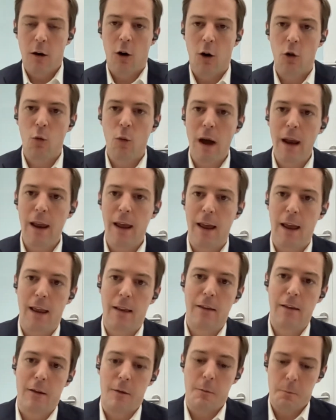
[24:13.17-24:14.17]
On one
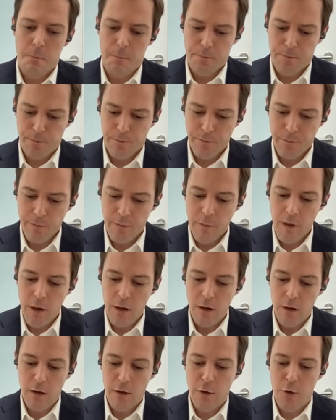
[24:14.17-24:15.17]
hand,
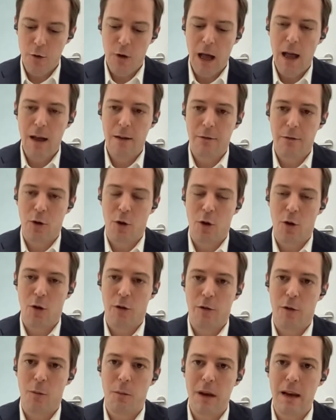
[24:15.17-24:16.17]
you have
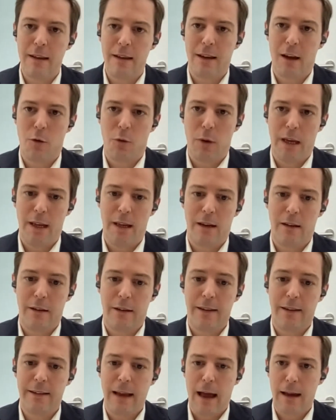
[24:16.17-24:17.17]
the, the military uh,
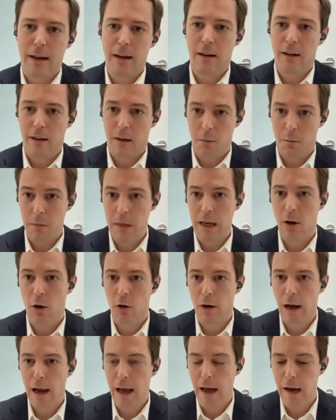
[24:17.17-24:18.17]
SAC and Min
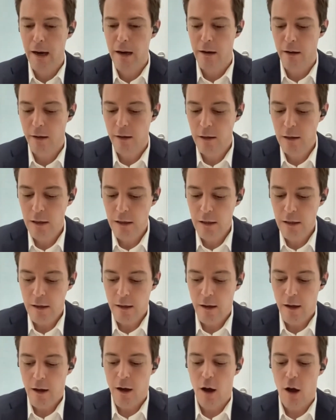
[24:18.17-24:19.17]
Aung Hlaing
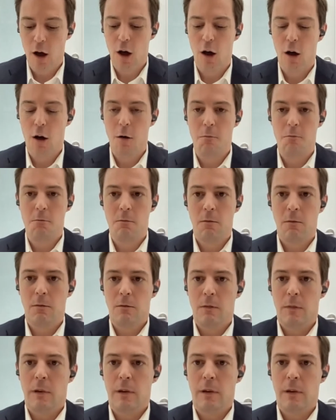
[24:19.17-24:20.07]
um,